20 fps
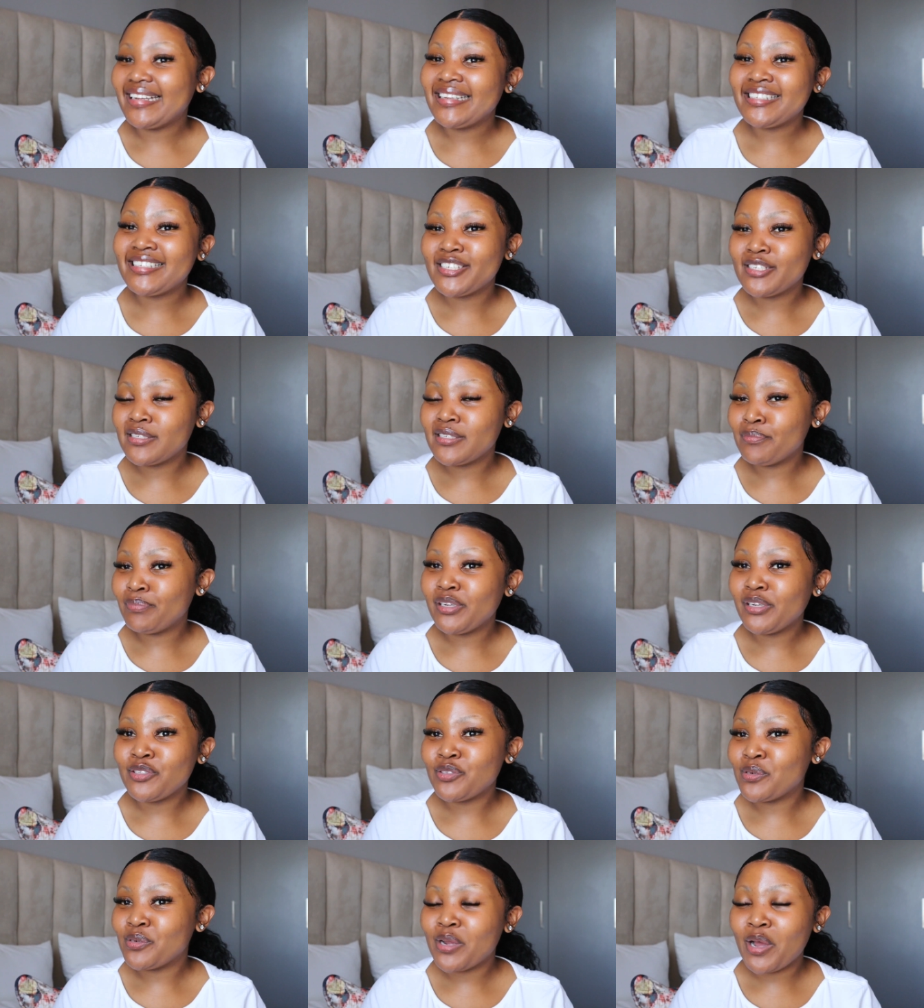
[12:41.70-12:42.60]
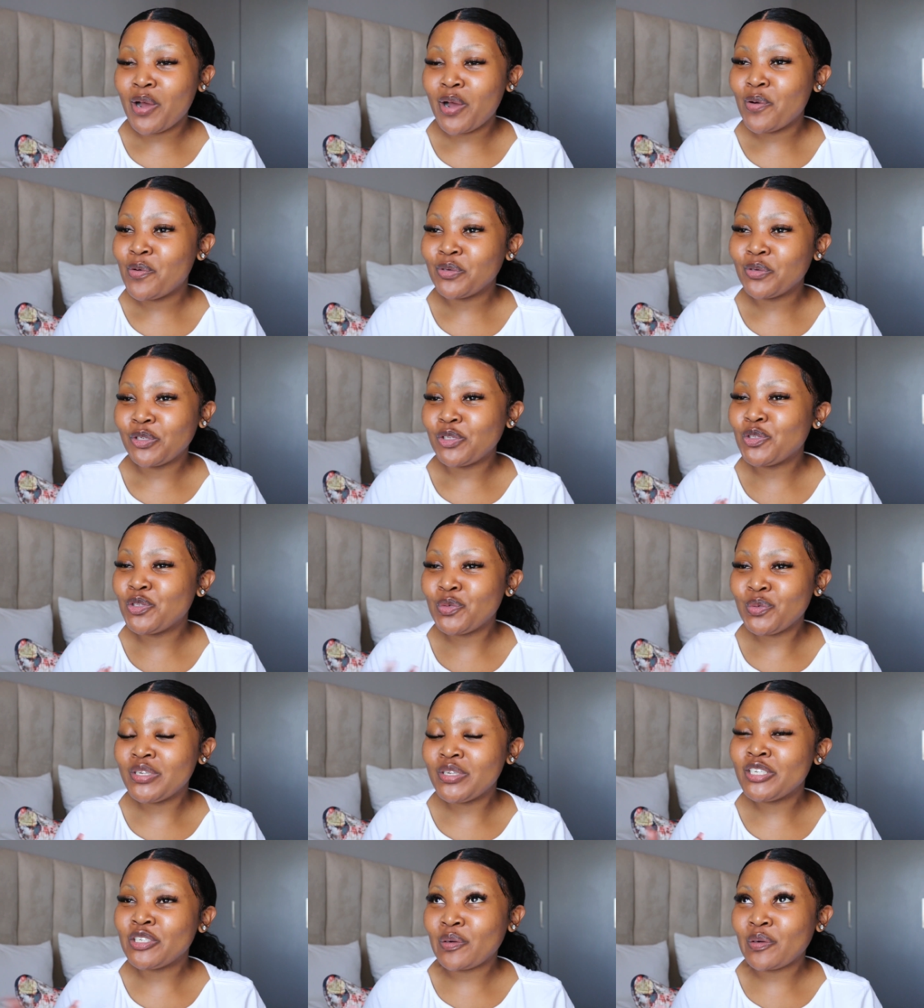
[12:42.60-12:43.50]
just depends on how it's
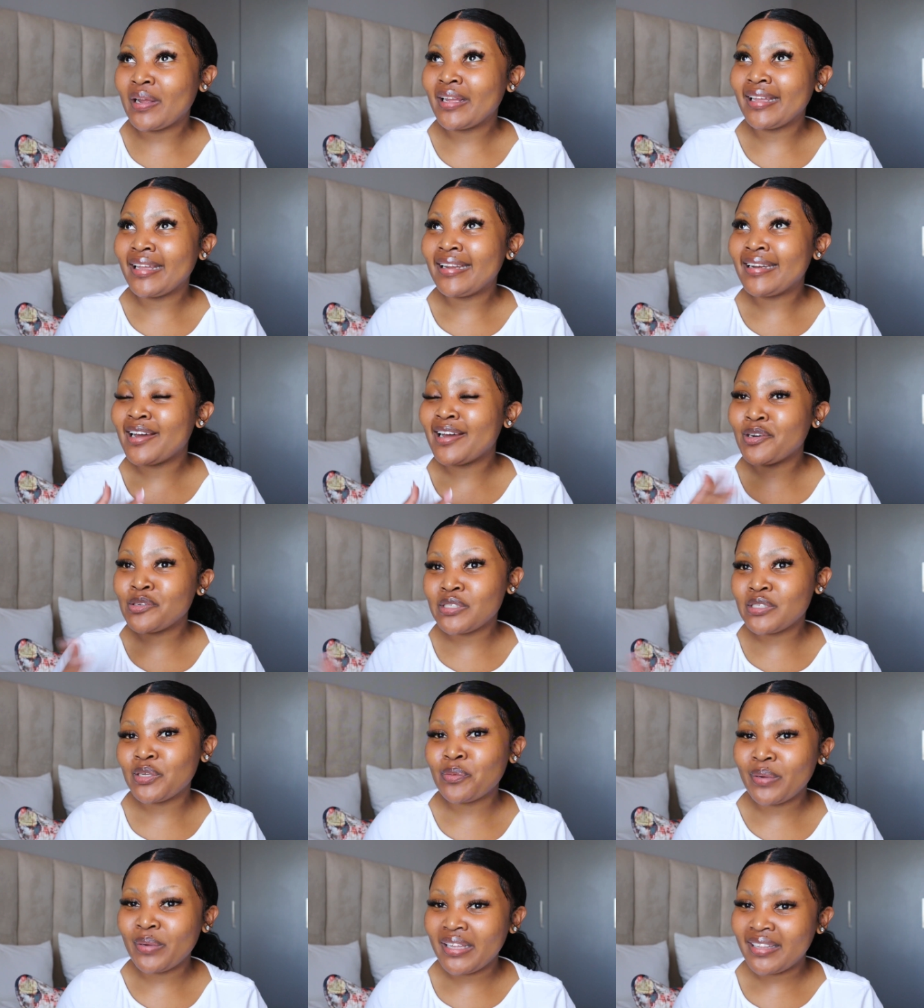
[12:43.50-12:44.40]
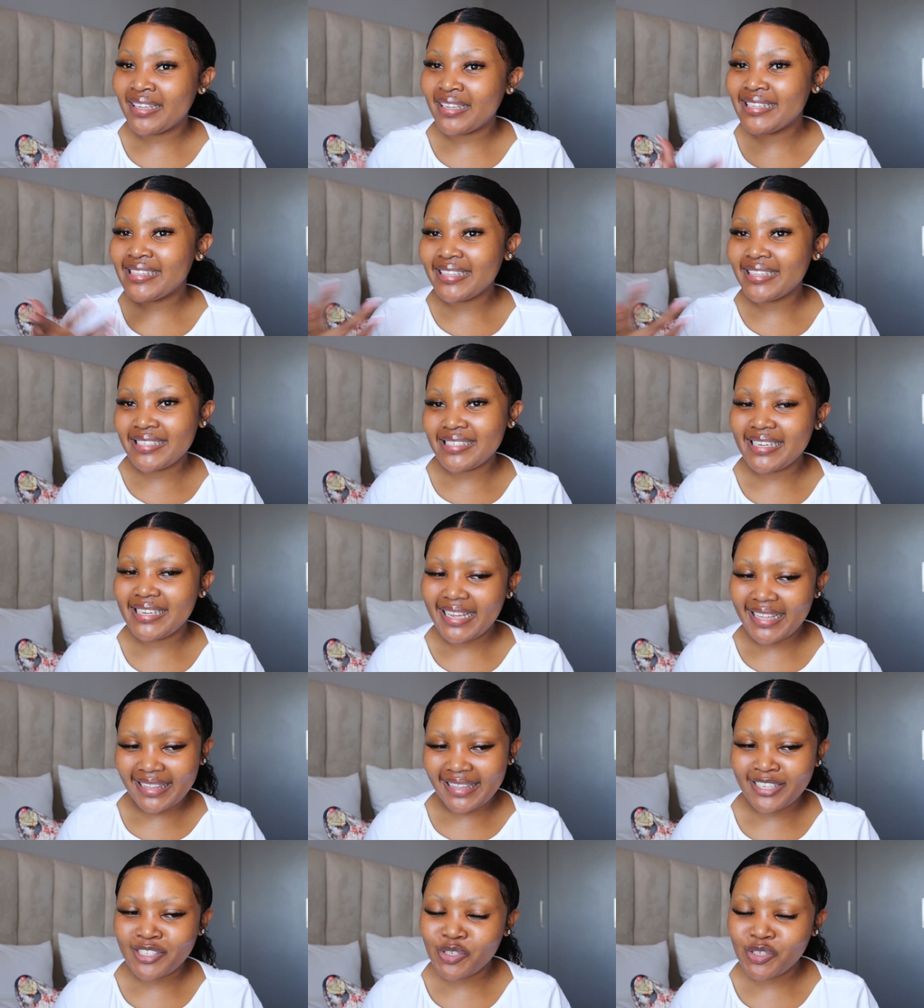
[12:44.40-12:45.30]
running and how's the weather and things
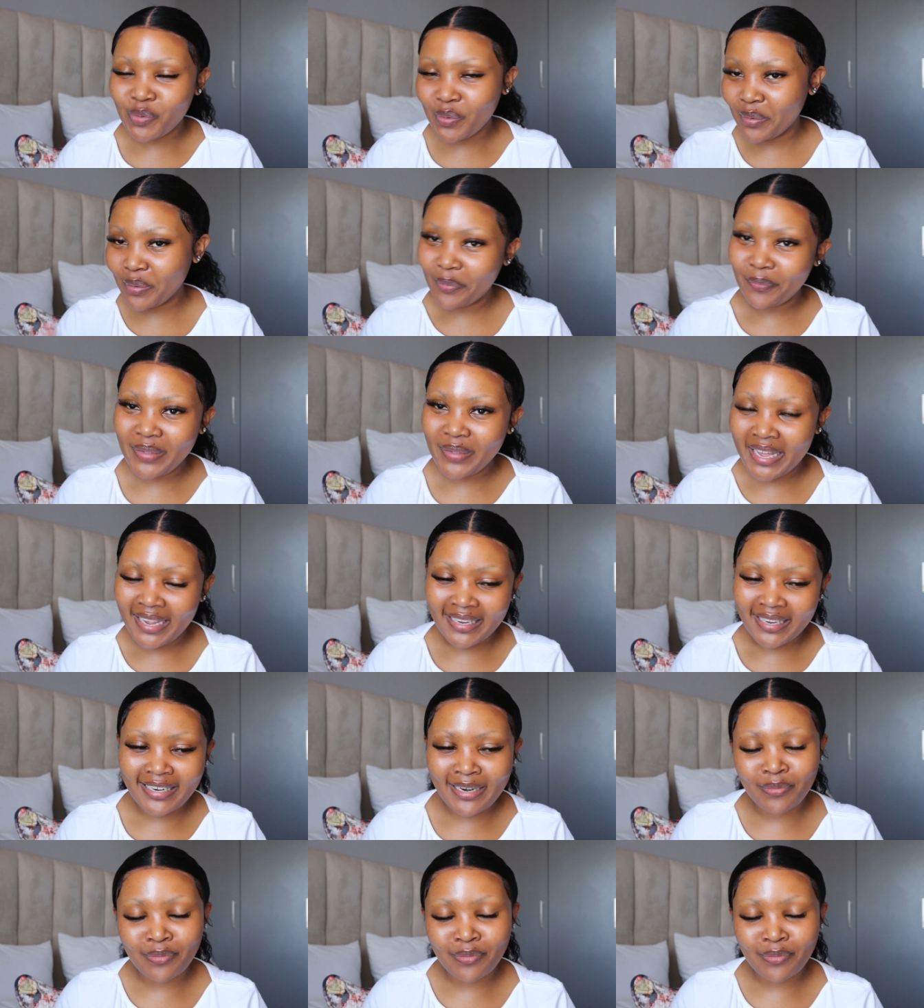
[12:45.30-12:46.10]
like that. So yeah,